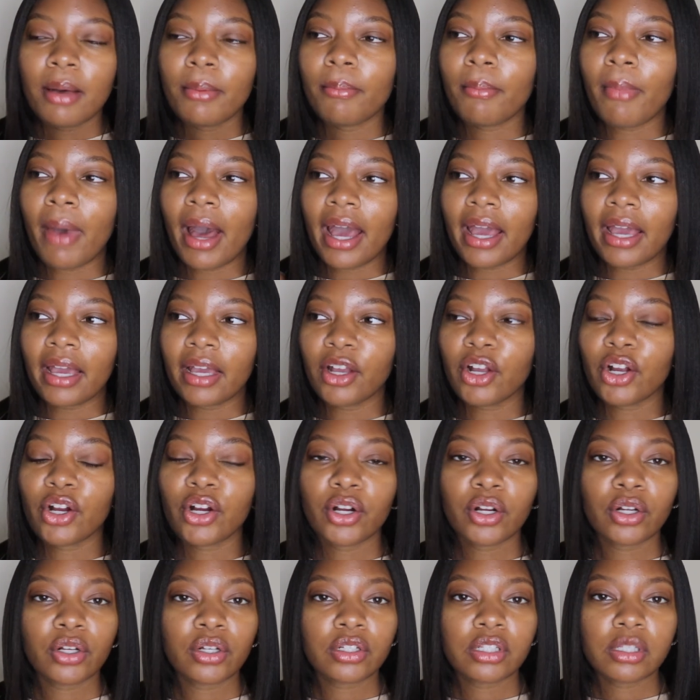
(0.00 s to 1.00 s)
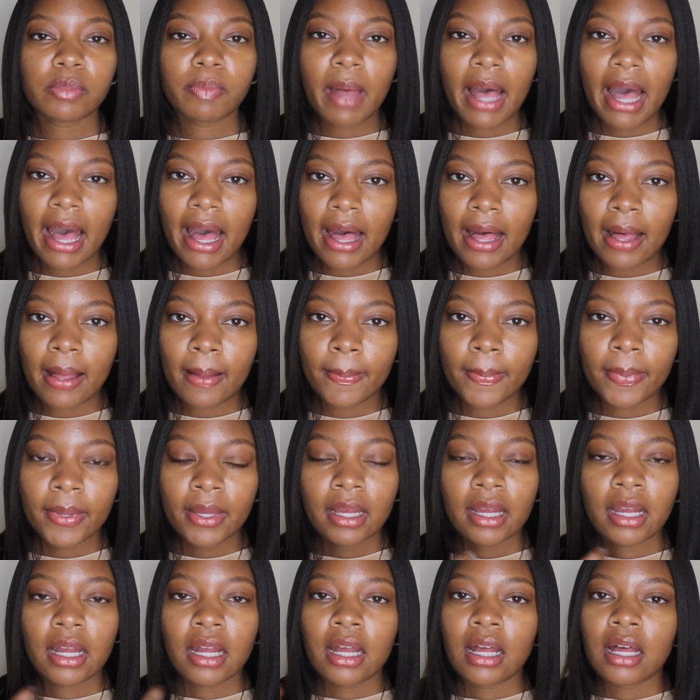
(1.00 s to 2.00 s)
My curls pop
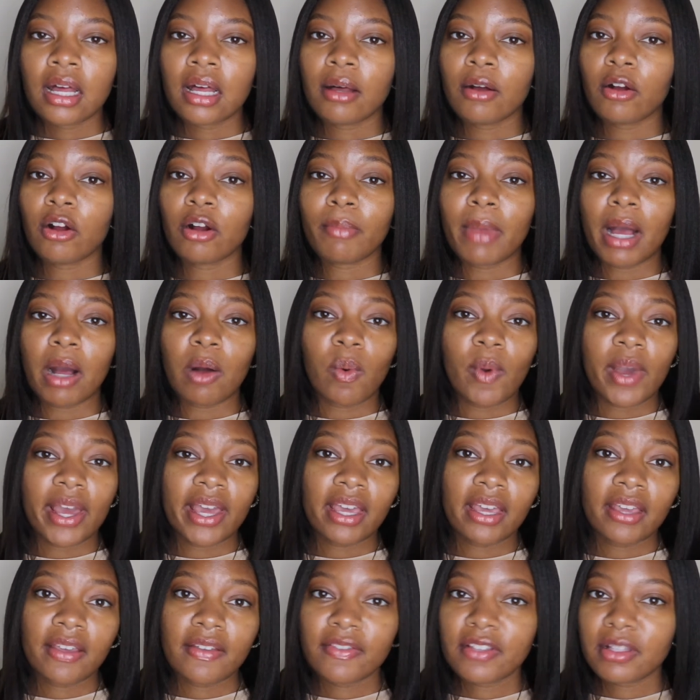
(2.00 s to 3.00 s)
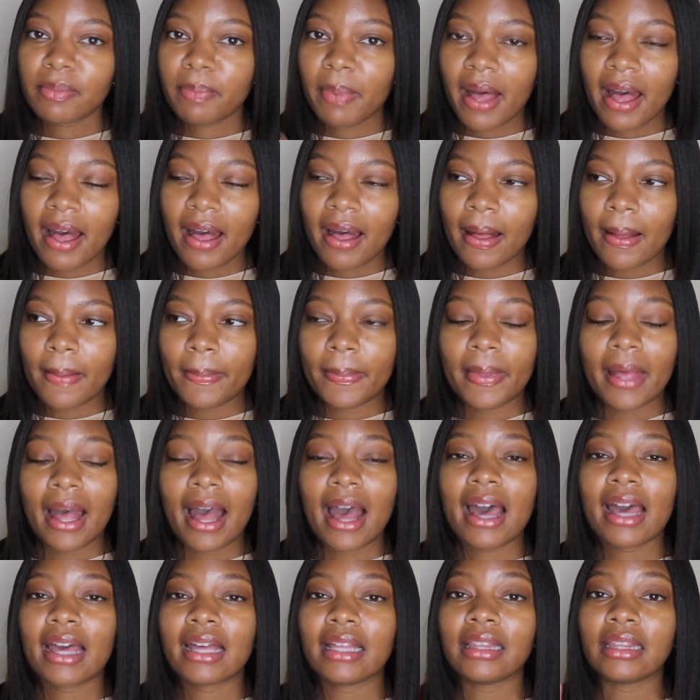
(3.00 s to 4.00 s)
or my waves pop,
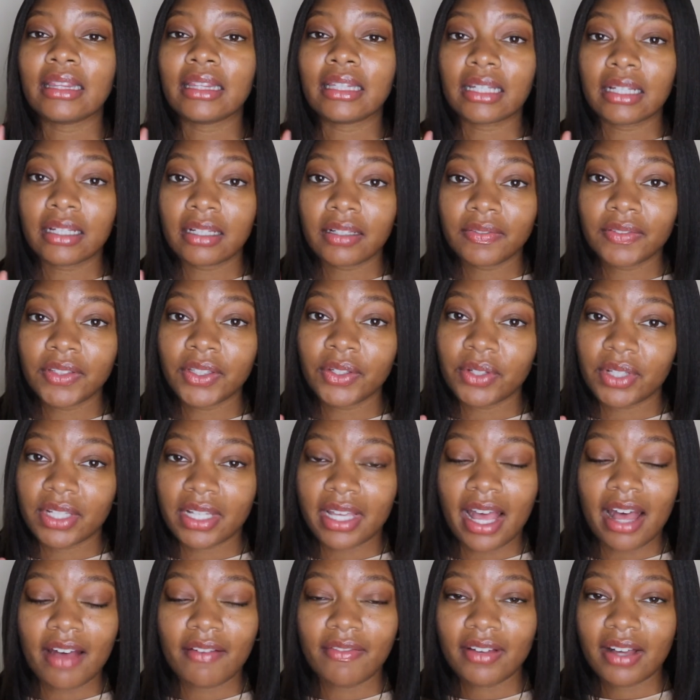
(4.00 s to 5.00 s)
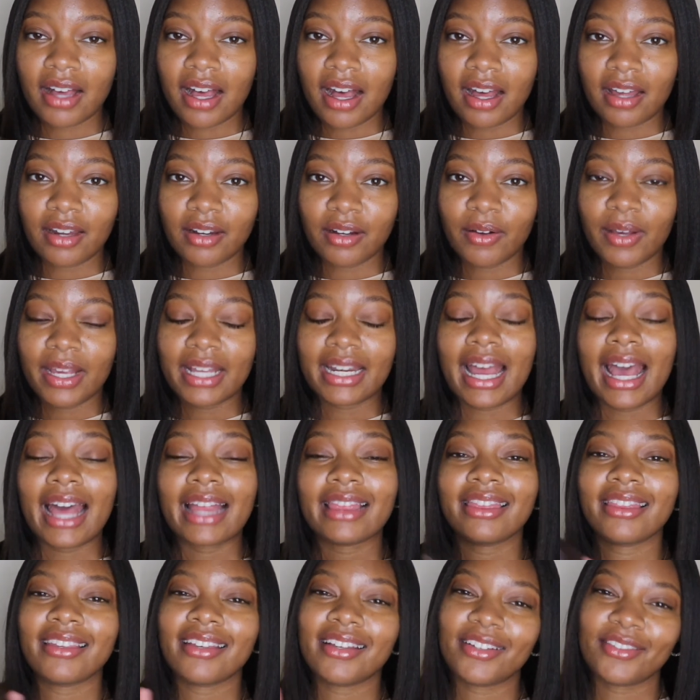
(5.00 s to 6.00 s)
I love using avocado and I
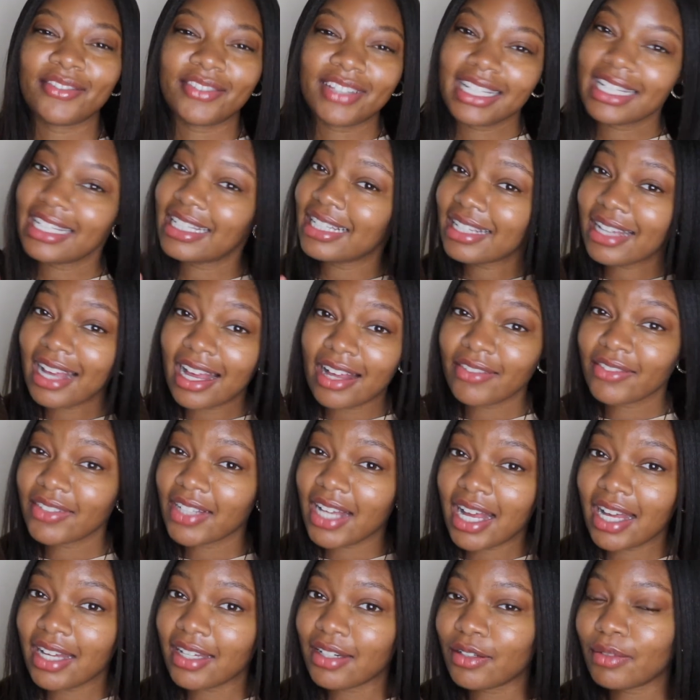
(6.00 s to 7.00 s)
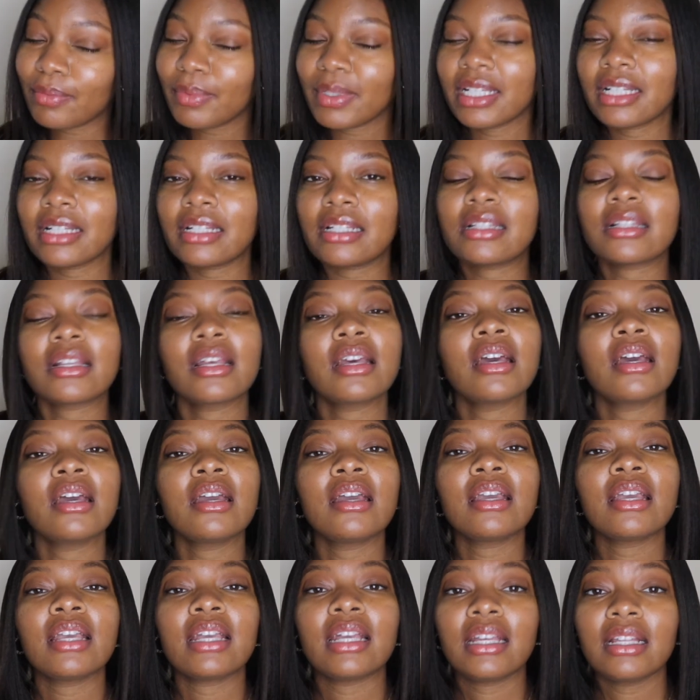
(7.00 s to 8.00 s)
love eating avocado because
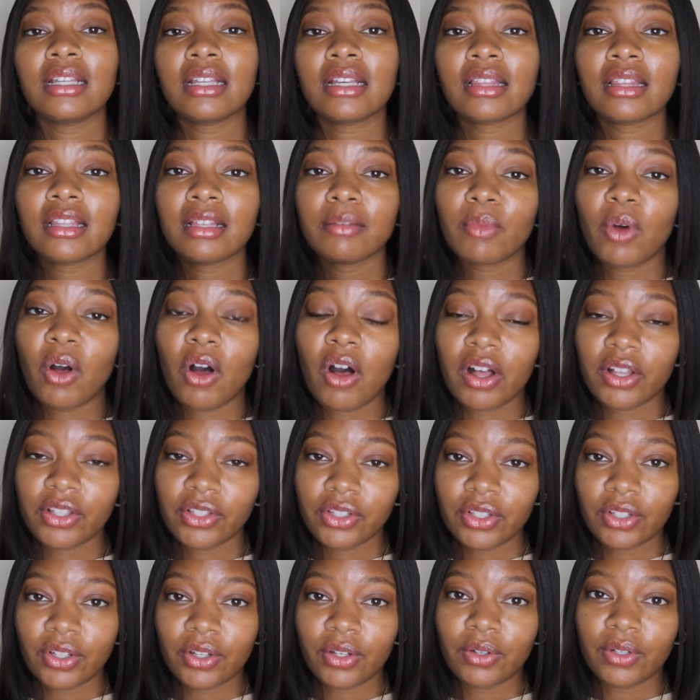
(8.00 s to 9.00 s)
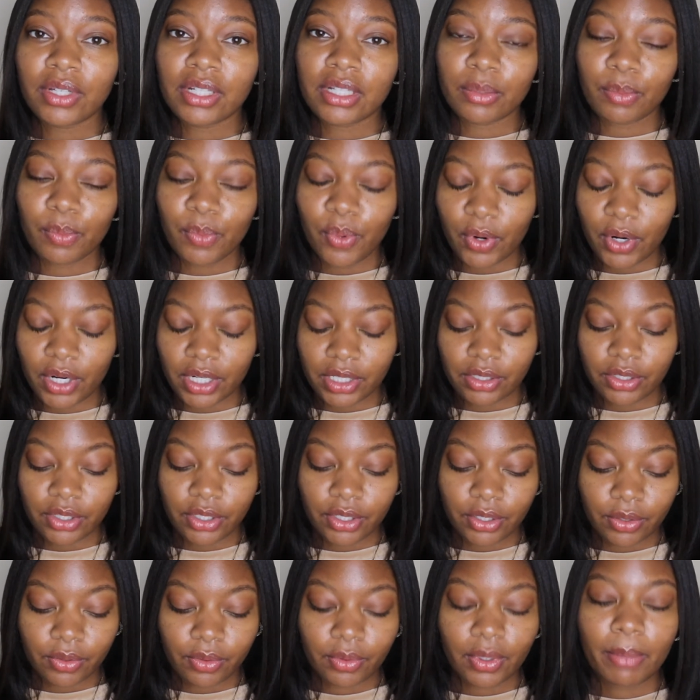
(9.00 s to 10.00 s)
eating them also is important
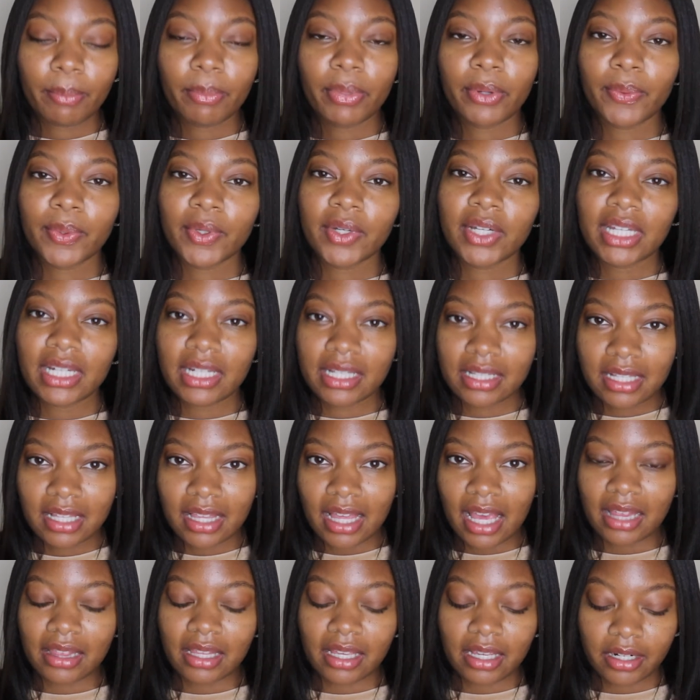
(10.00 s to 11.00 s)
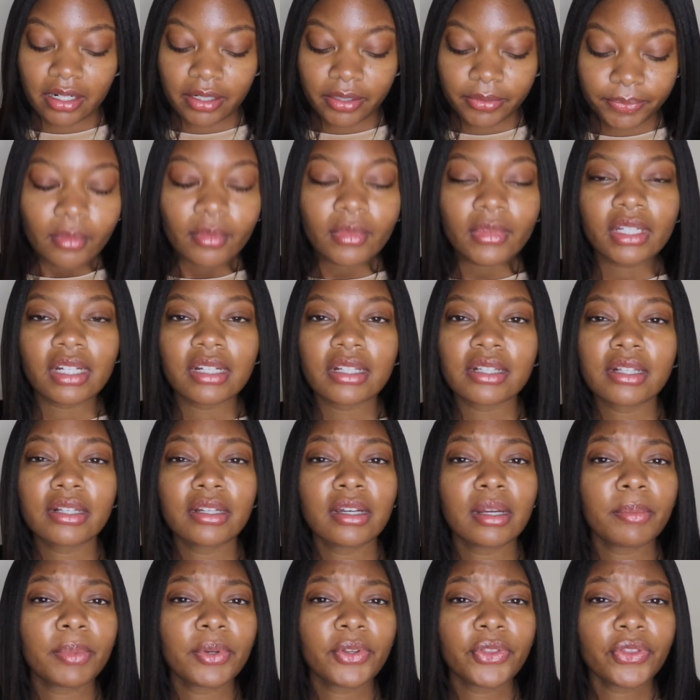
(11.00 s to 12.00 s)
too. But we'll get into that later. So
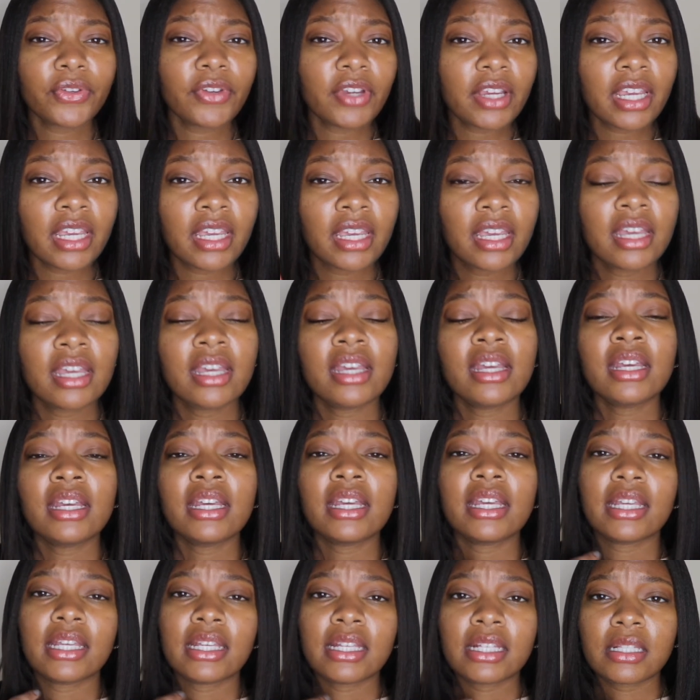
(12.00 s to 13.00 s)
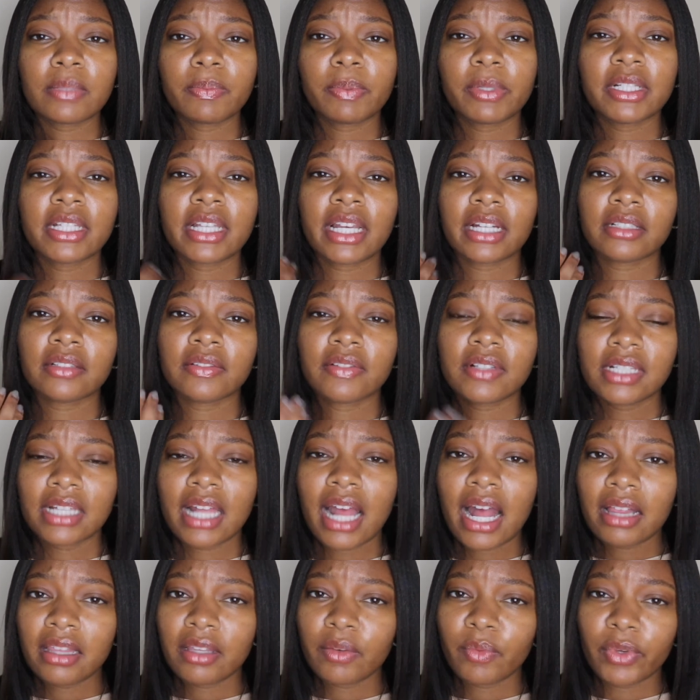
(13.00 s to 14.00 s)
number three is protective
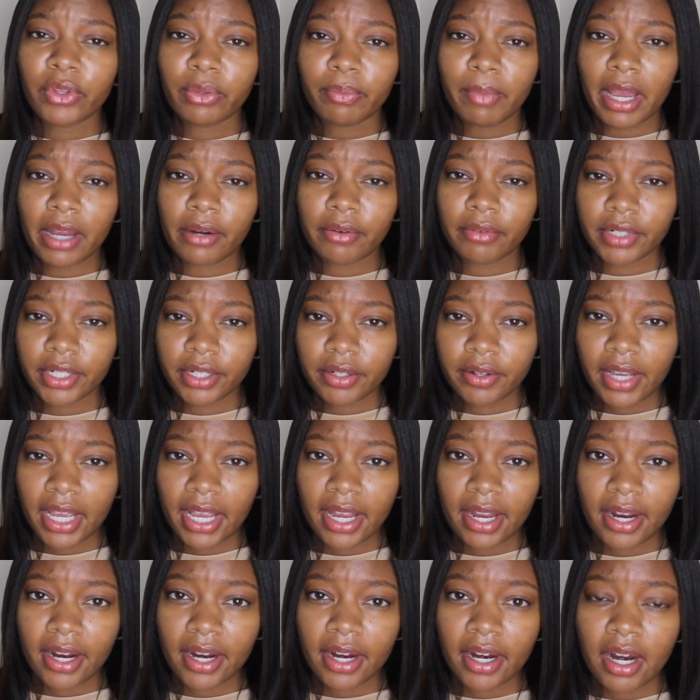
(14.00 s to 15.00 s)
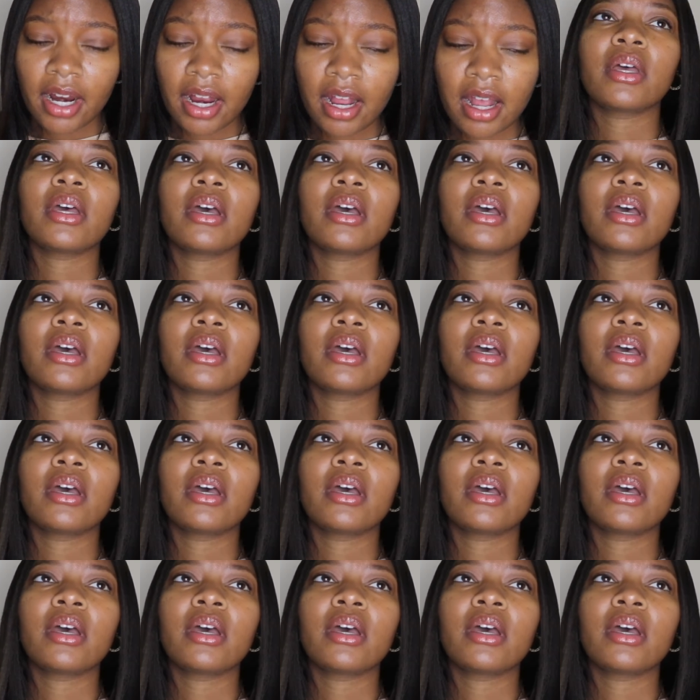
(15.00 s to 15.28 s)
styling with my real hair.